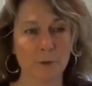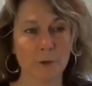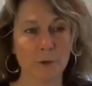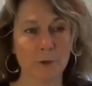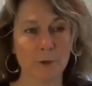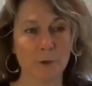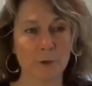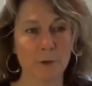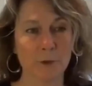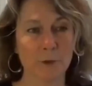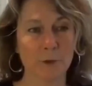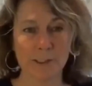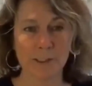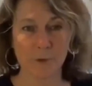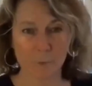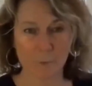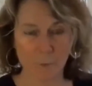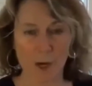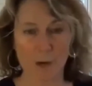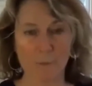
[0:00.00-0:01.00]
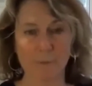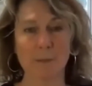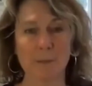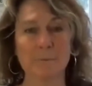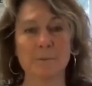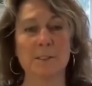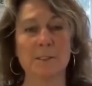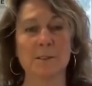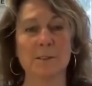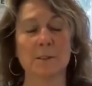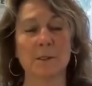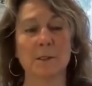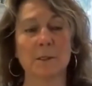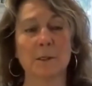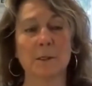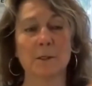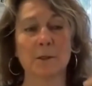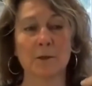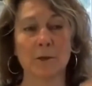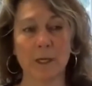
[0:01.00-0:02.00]
create a list of the problems,
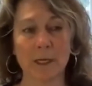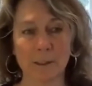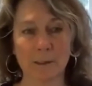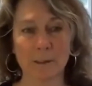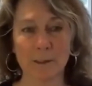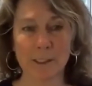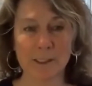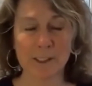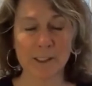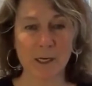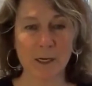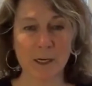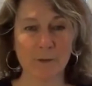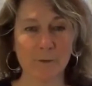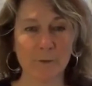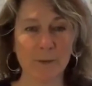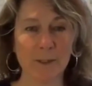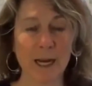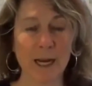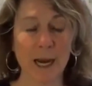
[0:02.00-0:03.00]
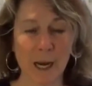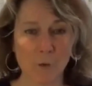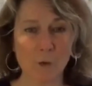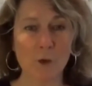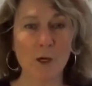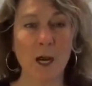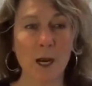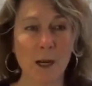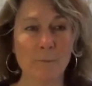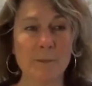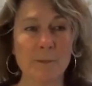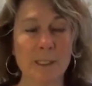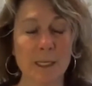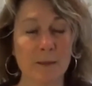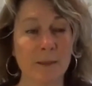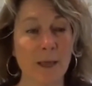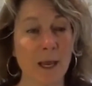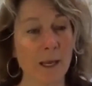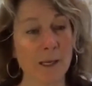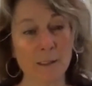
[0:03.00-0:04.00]
create a list of the outcomes,
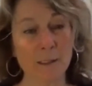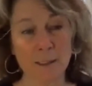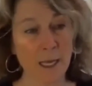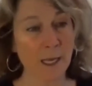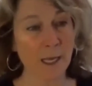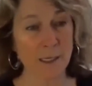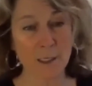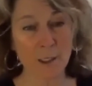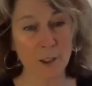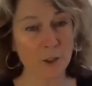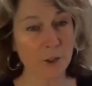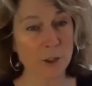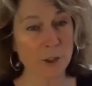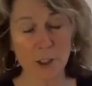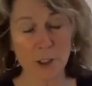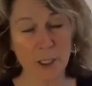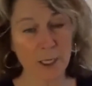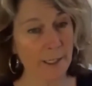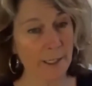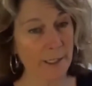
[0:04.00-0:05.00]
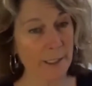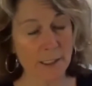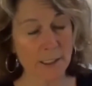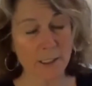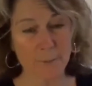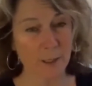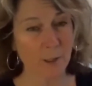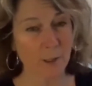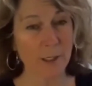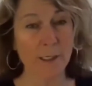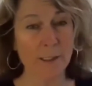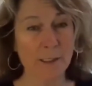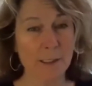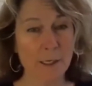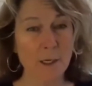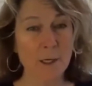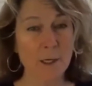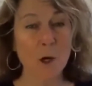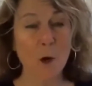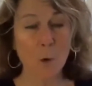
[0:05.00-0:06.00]
and that includes your client
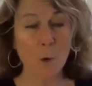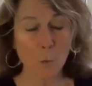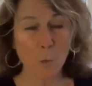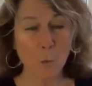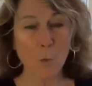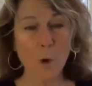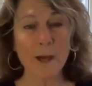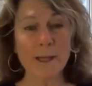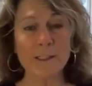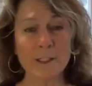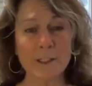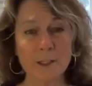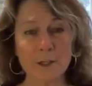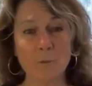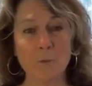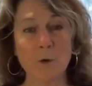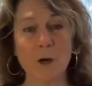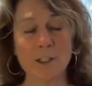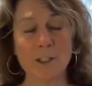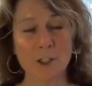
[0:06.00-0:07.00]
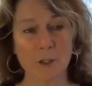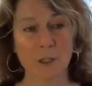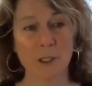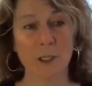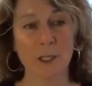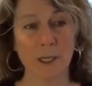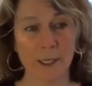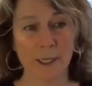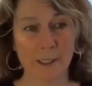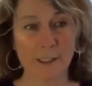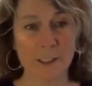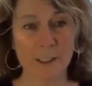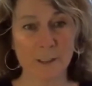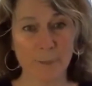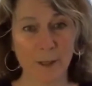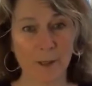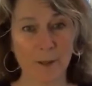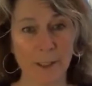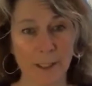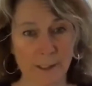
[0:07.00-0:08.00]
experience. What do you want your client
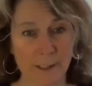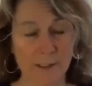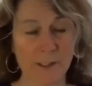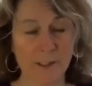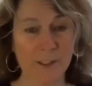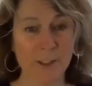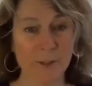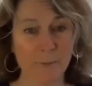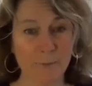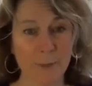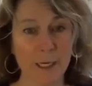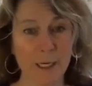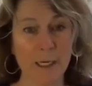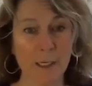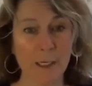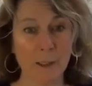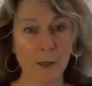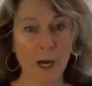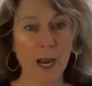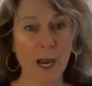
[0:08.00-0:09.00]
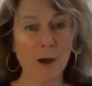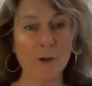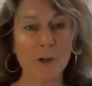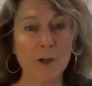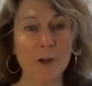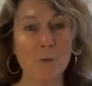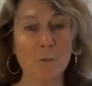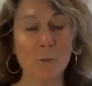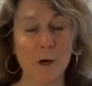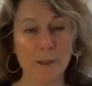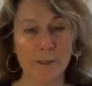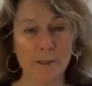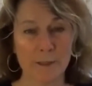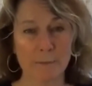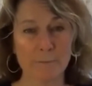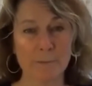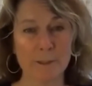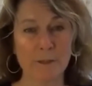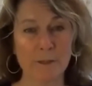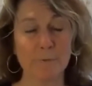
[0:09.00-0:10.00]
experience to be? How do you want
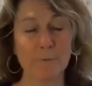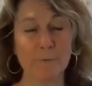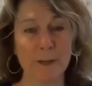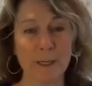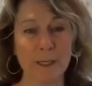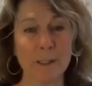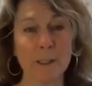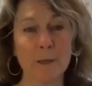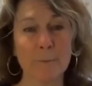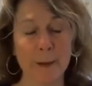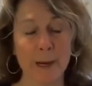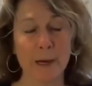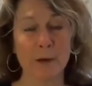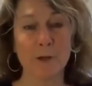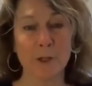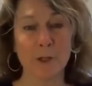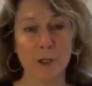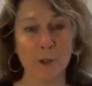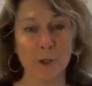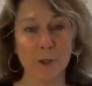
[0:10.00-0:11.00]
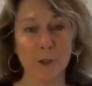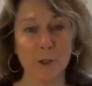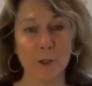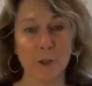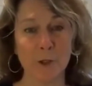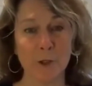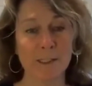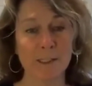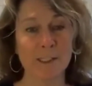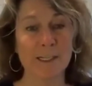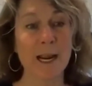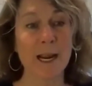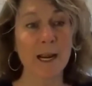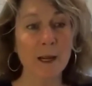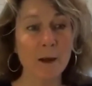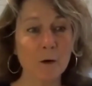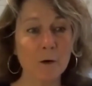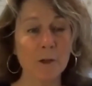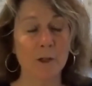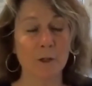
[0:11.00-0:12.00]
them to feel about you? Because
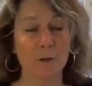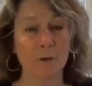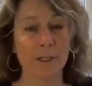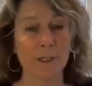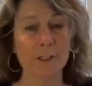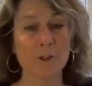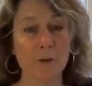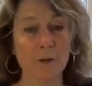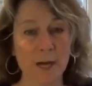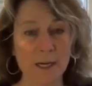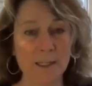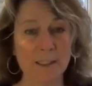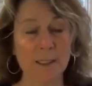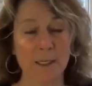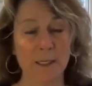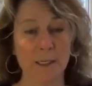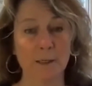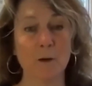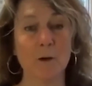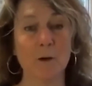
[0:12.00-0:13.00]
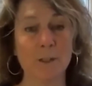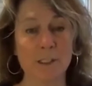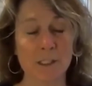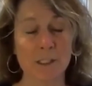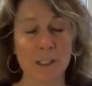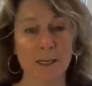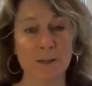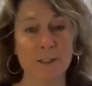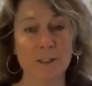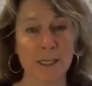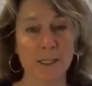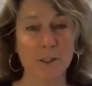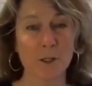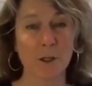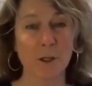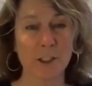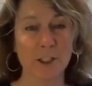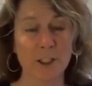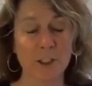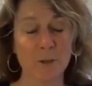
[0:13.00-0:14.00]
now you're interacting in all this cloud
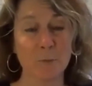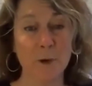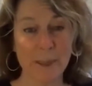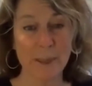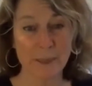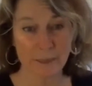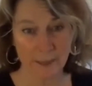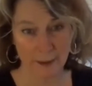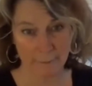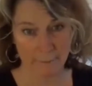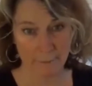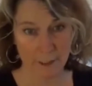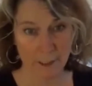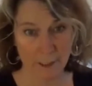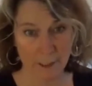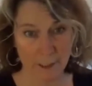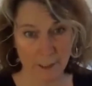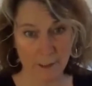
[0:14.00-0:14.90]
technology with them.